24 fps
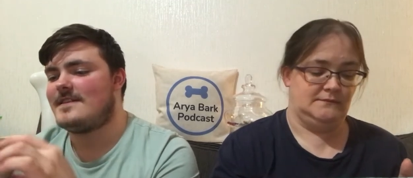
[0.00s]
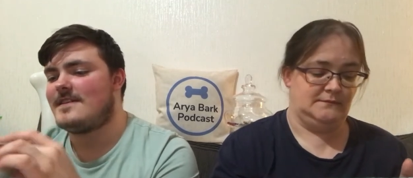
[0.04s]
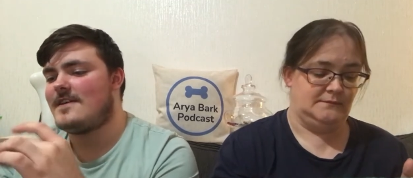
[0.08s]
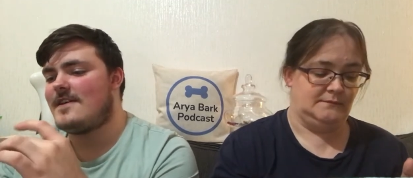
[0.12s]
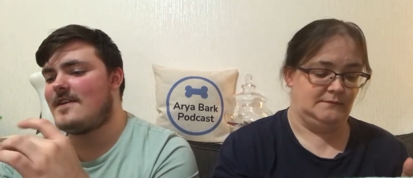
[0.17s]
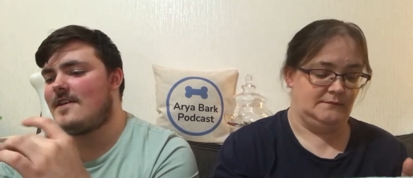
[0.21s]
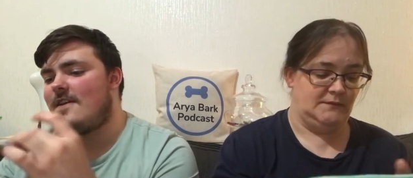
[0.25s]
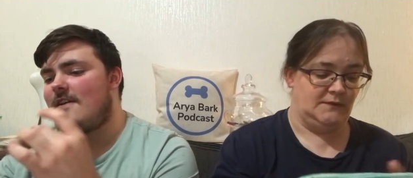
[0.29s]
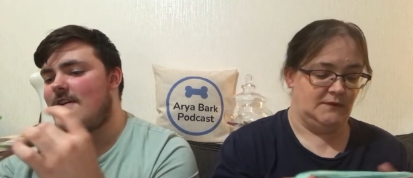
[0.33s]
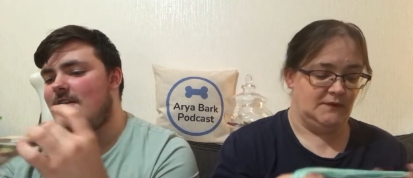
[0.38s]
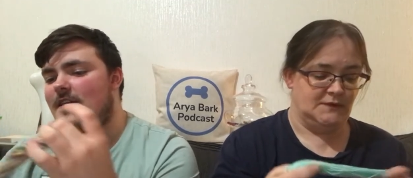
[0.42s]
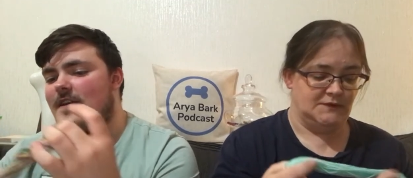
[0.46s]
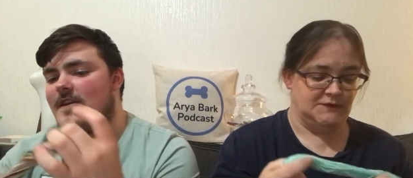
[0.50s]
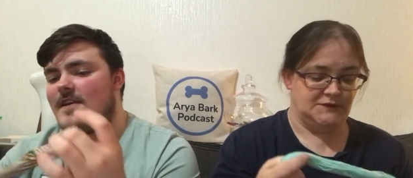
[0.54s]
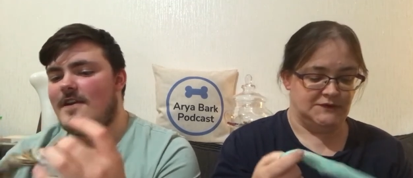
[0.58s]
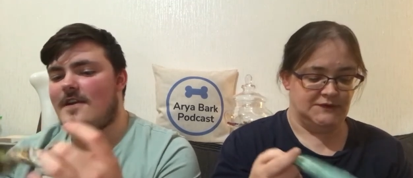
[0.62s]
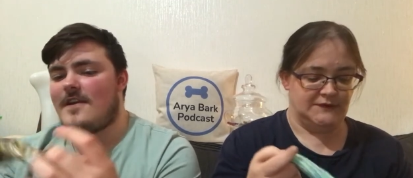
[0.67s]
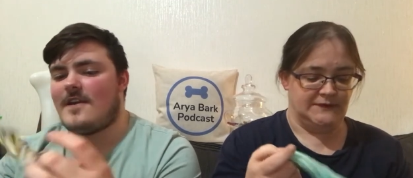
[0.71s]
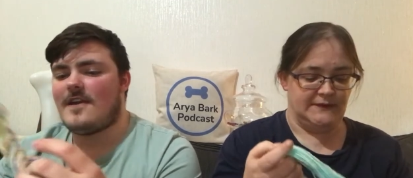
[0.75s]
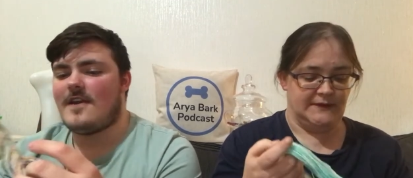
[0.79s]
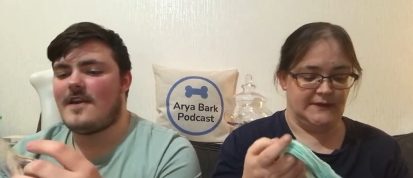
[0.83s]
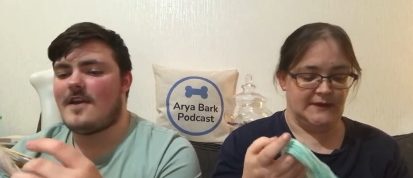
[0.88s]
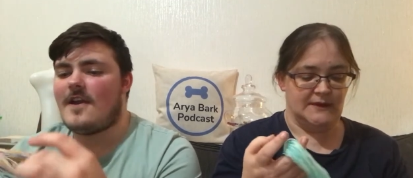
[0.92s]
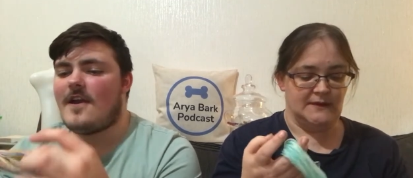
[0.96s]
Speaker 1: nudging
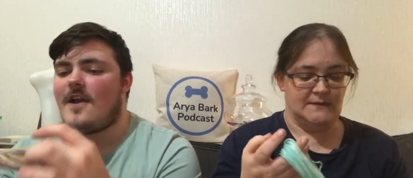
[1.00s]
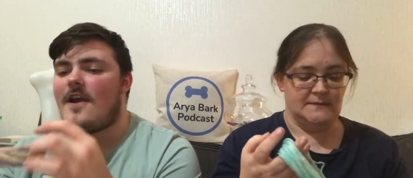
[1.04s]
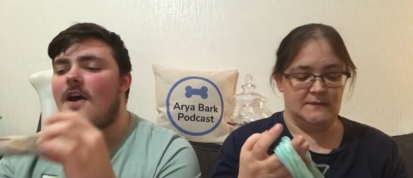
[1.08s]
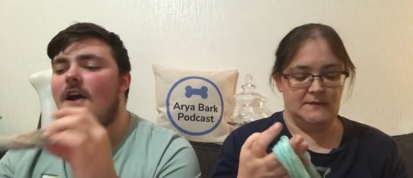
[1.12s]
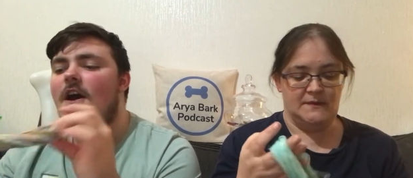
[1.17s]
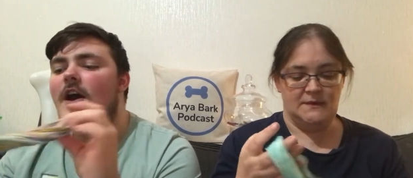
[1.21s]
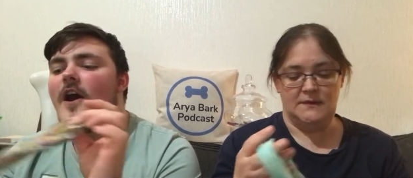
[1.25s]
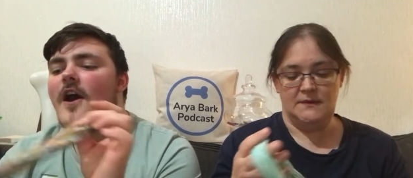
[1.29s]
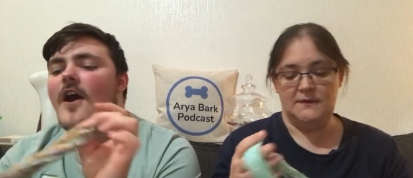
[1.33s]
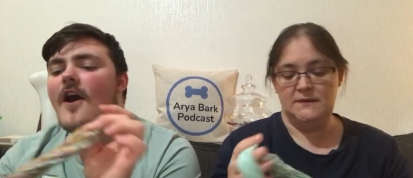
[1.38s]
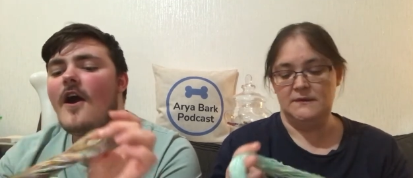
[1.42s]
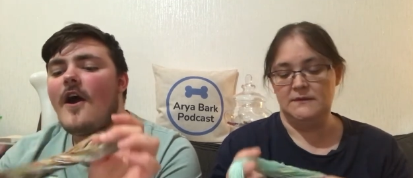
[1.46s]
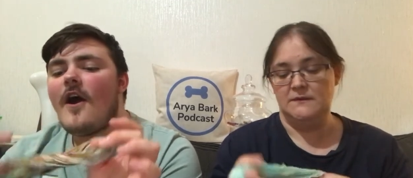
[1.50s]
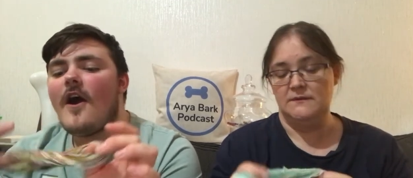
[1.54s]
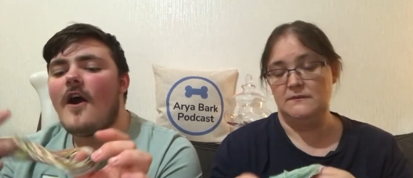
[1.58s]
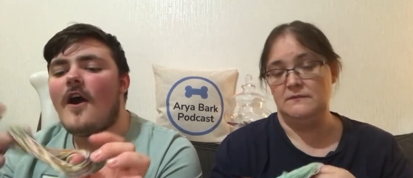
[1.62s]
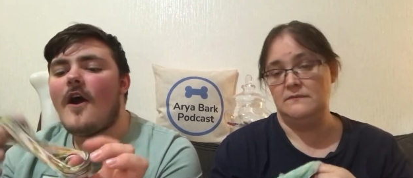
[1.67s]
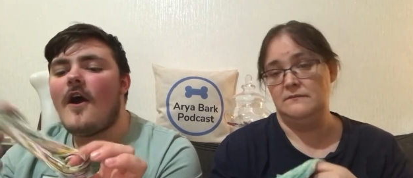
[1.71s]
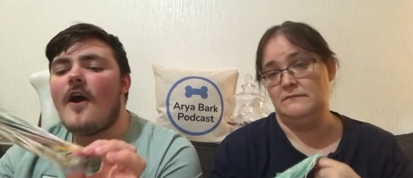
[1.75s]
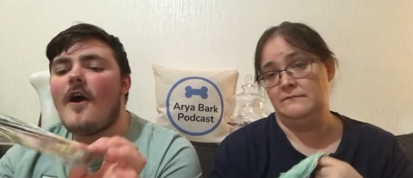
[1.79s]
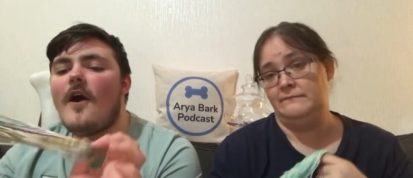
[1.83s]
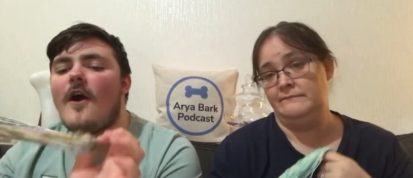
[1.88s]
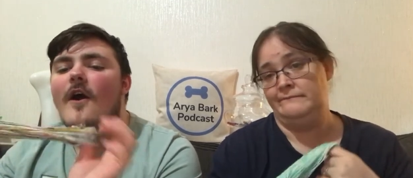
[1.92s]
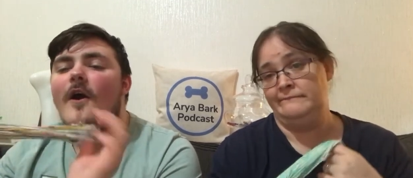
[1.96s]
the camera on.
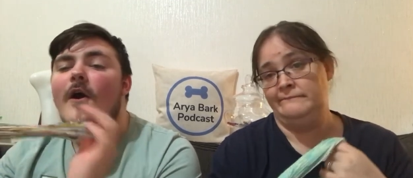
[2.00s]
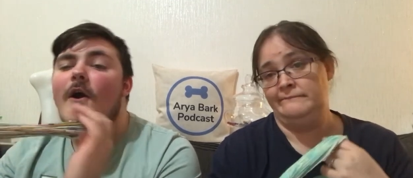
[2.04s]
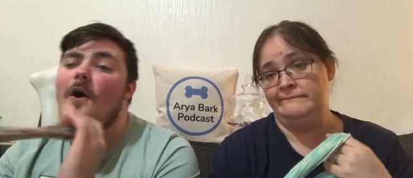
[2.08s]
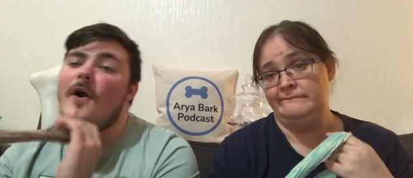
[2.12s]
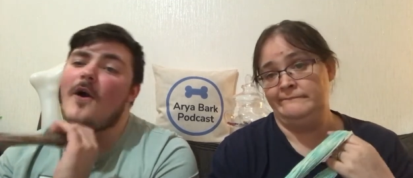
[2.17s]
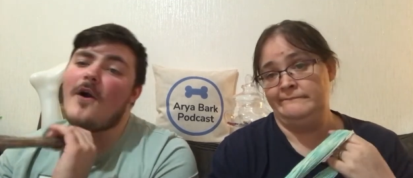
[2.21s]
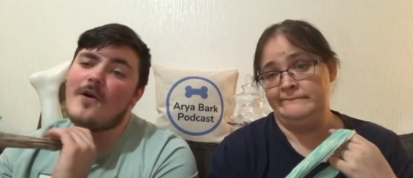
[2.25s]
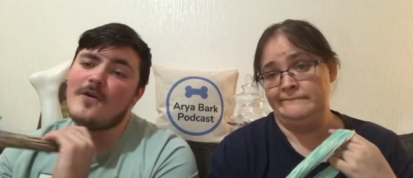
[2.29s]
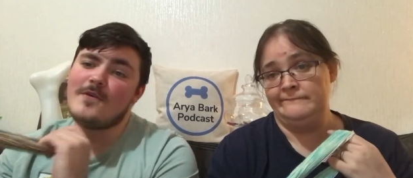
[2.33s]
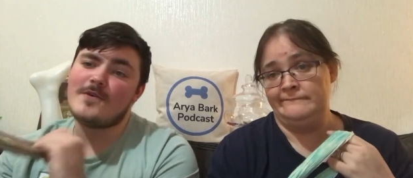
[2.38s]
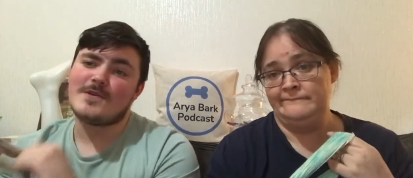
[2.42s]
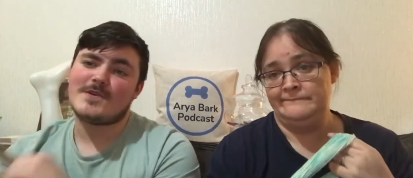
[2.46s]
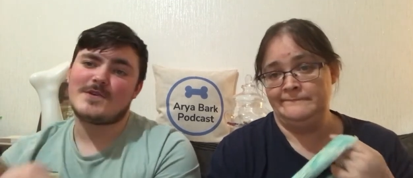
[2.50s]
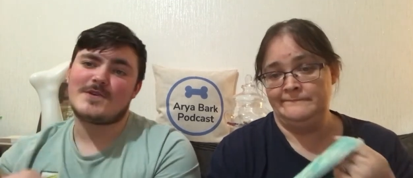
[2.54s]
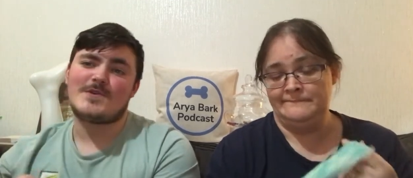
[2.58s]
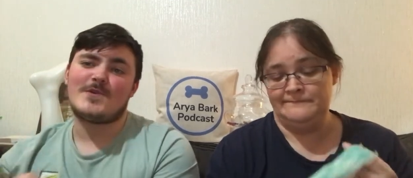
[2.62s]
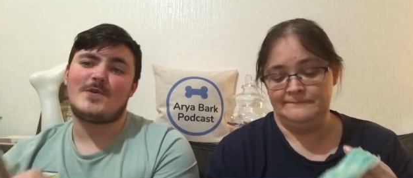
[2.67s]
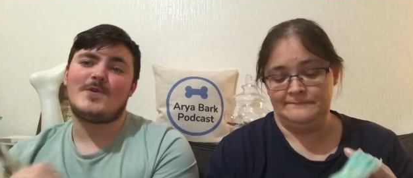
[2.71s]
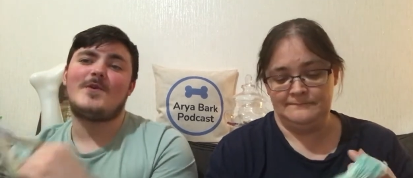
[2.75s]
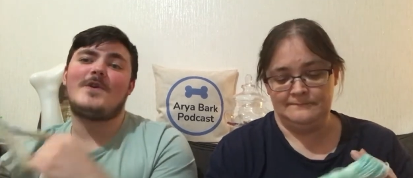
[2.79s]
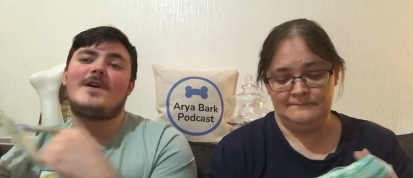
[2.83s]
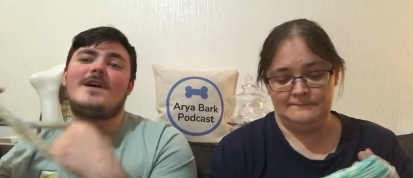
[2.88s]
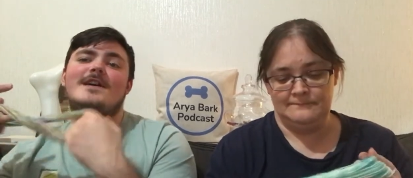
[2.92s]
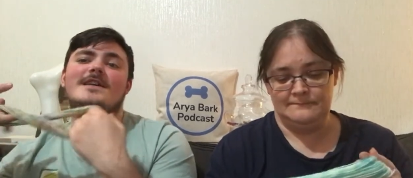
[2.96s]

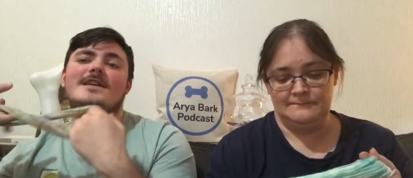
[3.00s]
Speaker 2: Also,